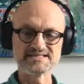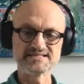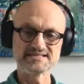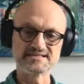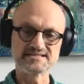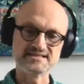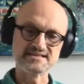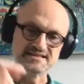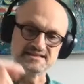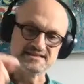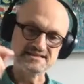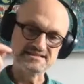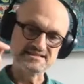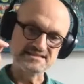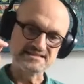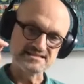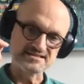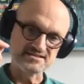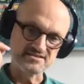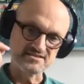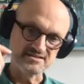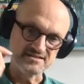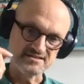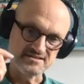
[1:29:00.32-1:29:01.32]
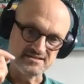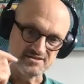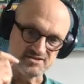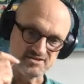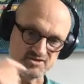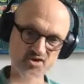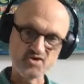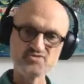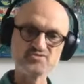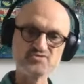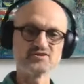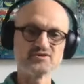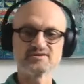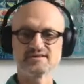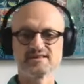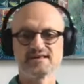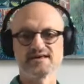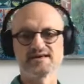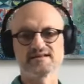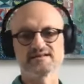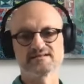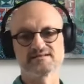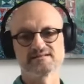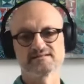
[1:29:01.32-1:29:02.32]
but this this is so
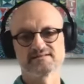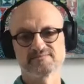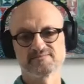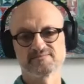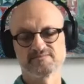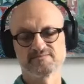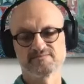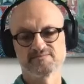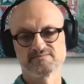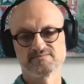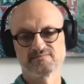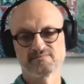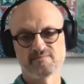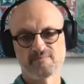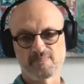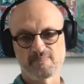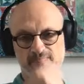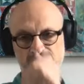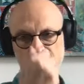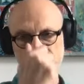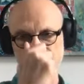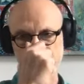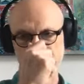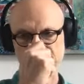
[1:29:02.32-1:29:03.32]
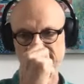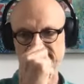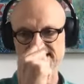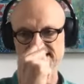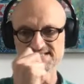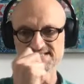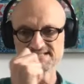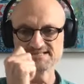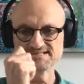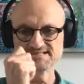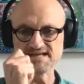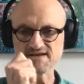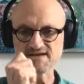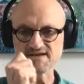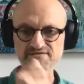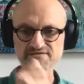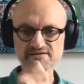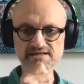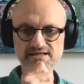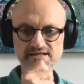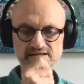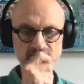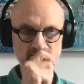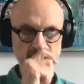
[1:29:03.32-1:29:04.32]
not that it's
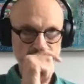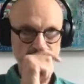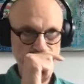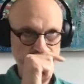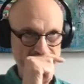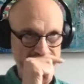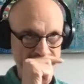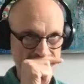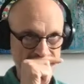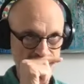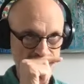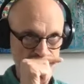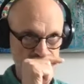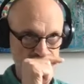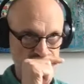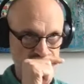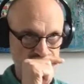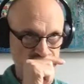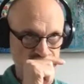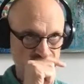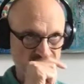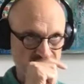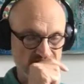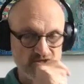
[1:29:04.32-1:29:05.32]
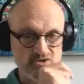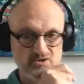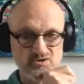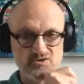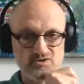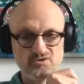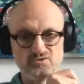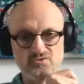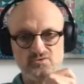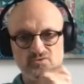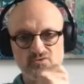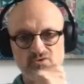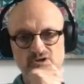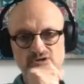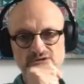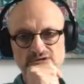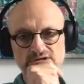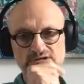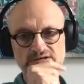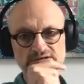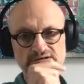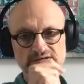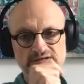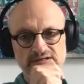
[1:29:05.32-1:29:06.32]
definitely not about you
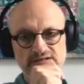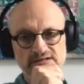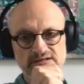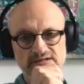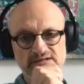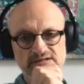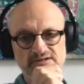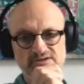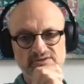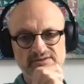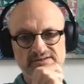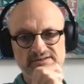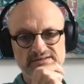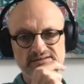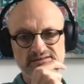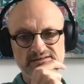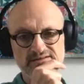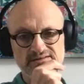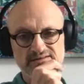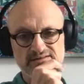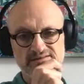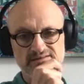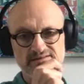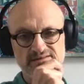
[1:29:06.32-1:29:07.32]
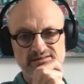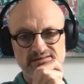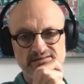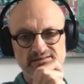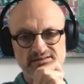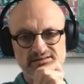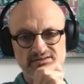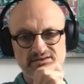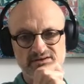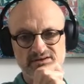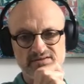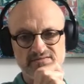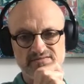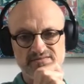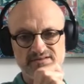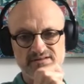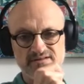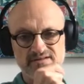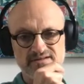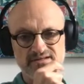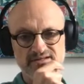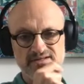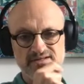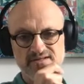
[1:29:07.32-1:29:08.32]
you know the the the
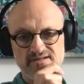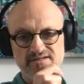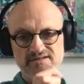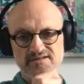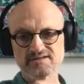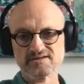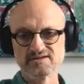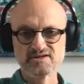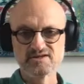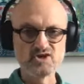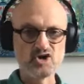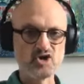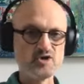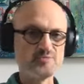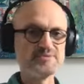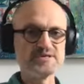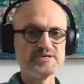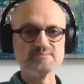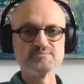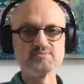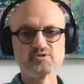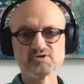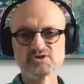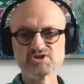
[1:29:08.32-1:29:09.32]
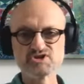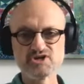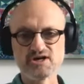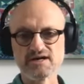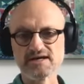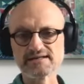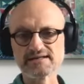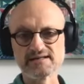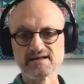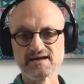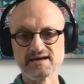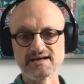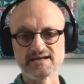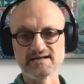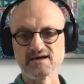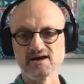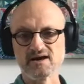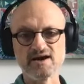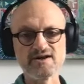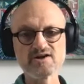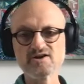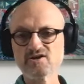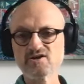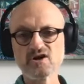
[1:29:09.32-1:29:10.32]
kind of the go be more
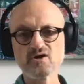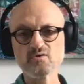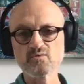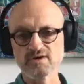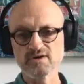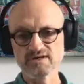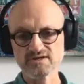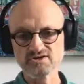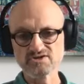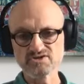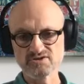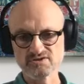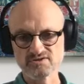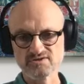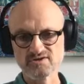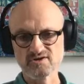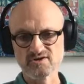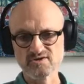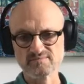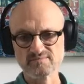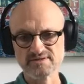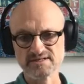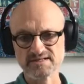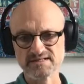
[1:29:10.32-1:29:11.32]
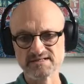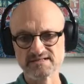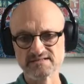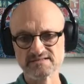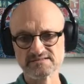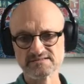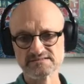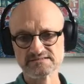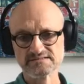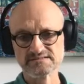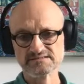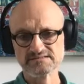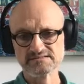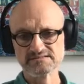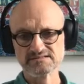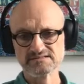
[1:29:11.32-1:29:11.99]
childlike i don't know what you should go be